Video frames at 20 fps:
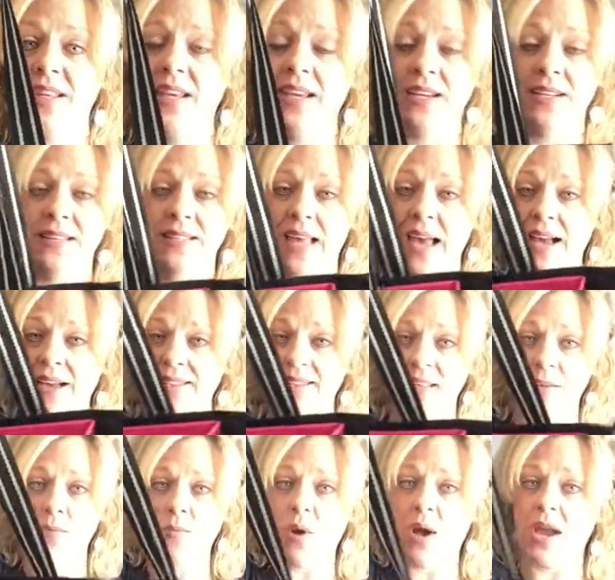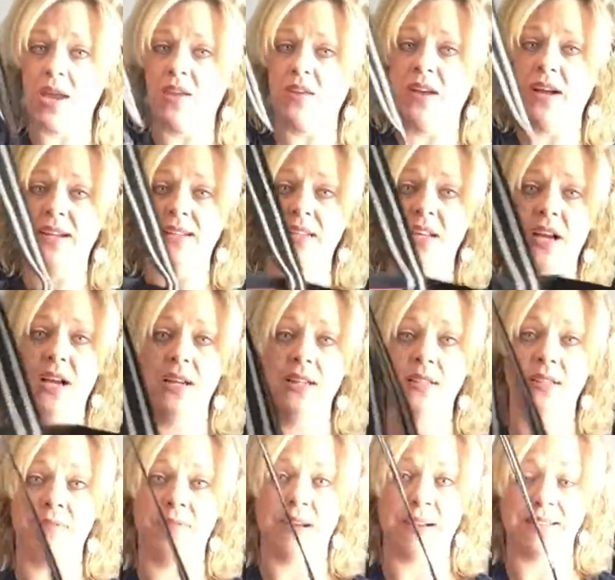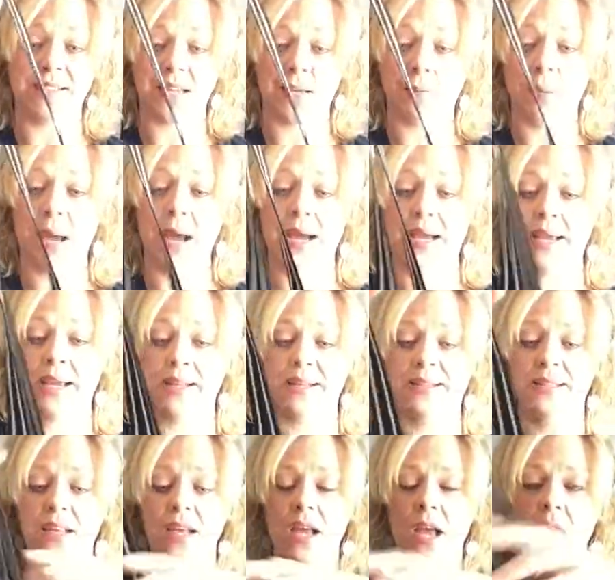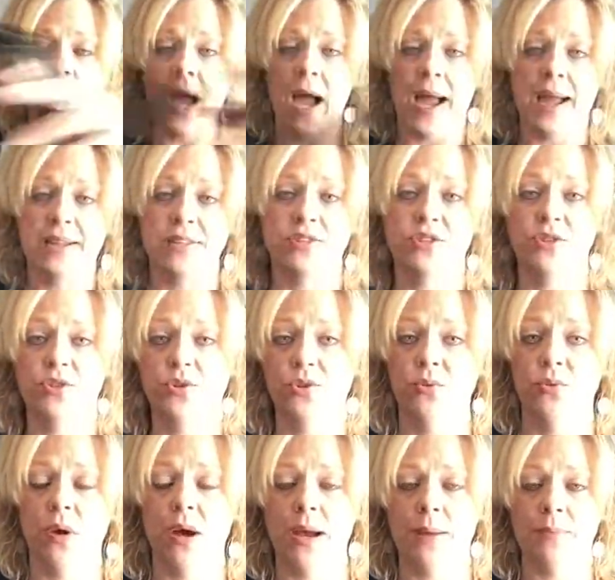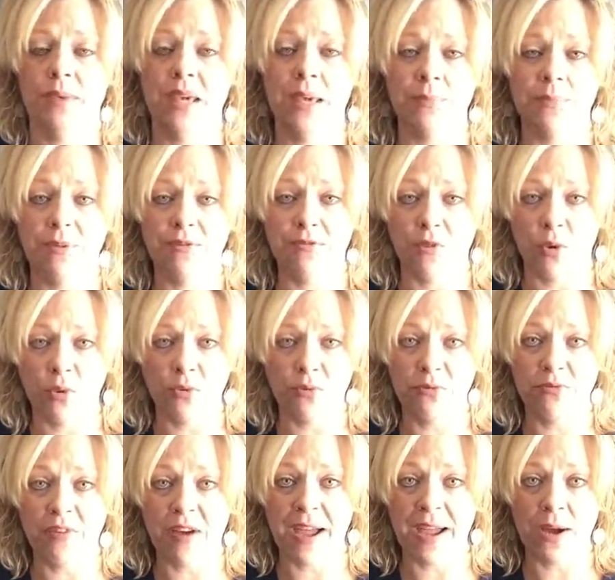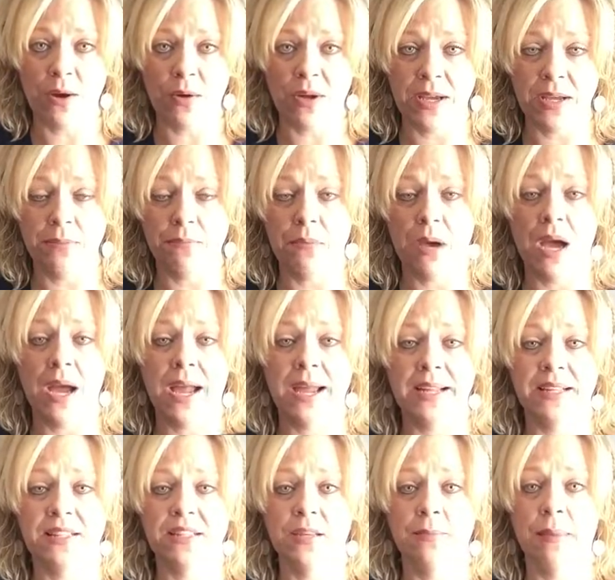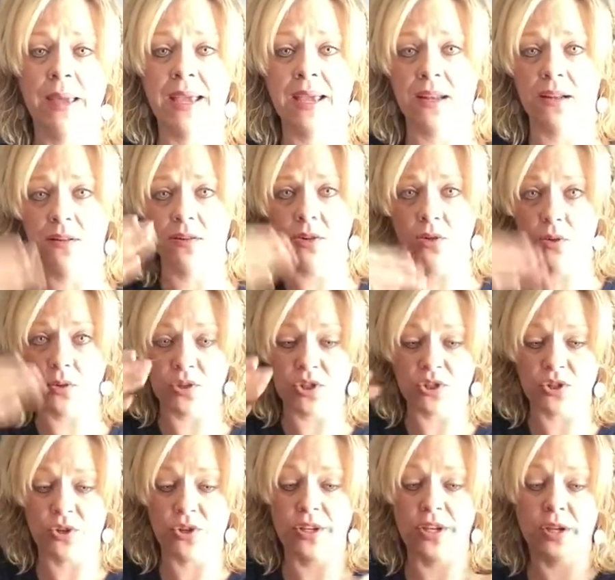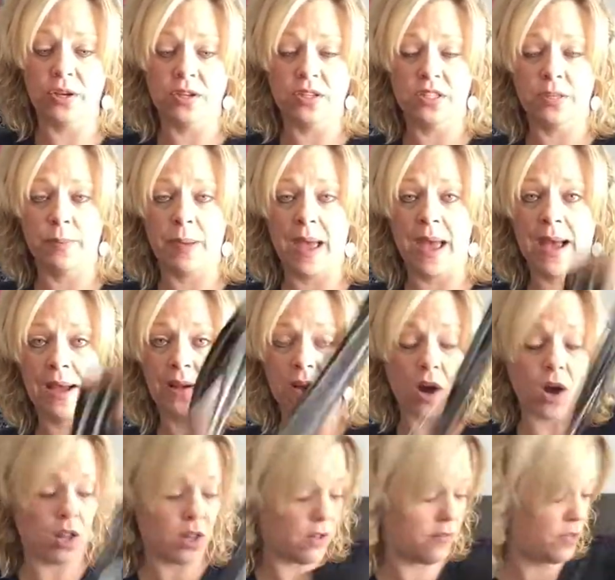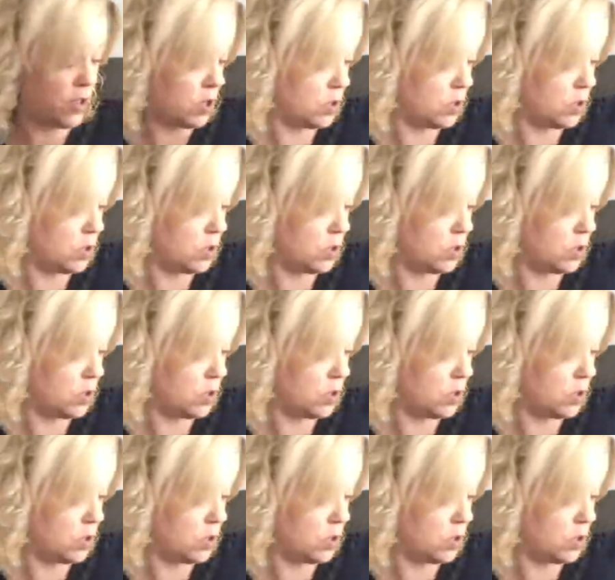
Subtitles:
the exact same way. You got tons of outside pockets. I do keep a fold and file in mine to make it a little sturdier to pack all of